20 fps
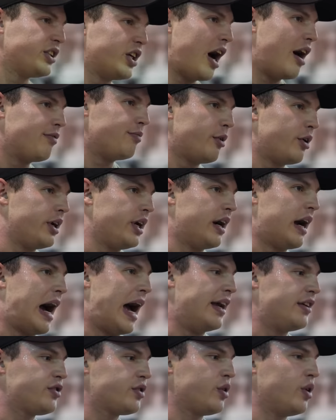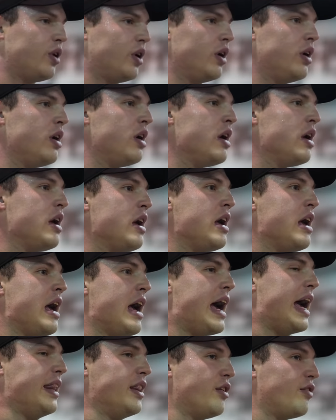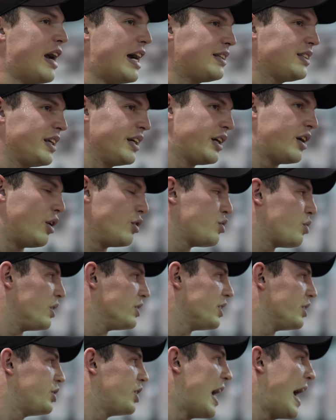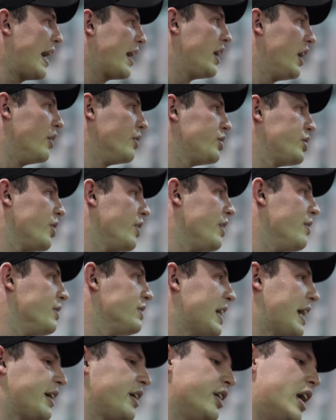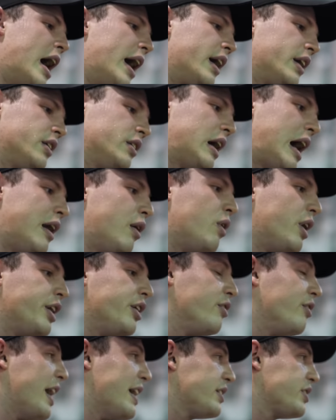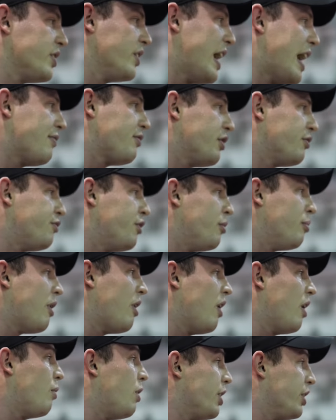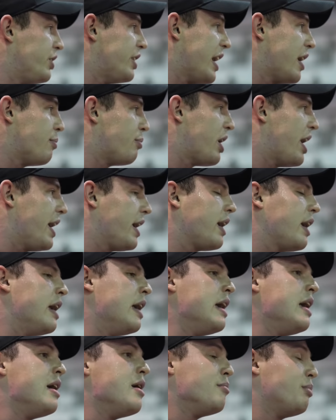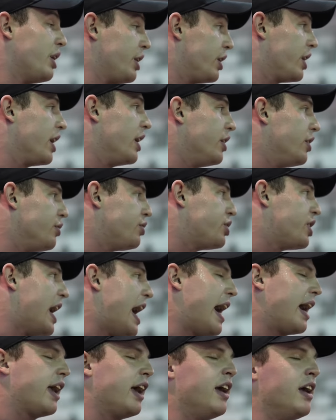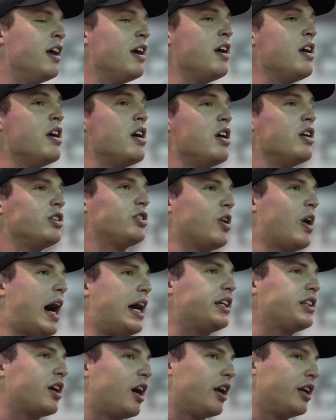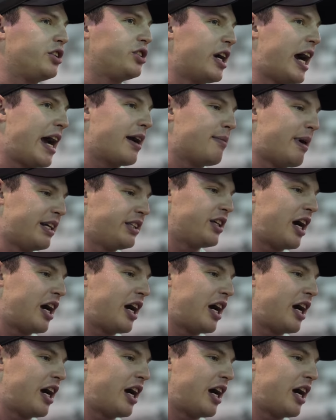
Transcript: sophomore year in high school, and the wrestling coach was the track coach. So he was like, "You're not. I don't want you to wrestle after football. I want you to take a break, but you're gonna do track." So I started track my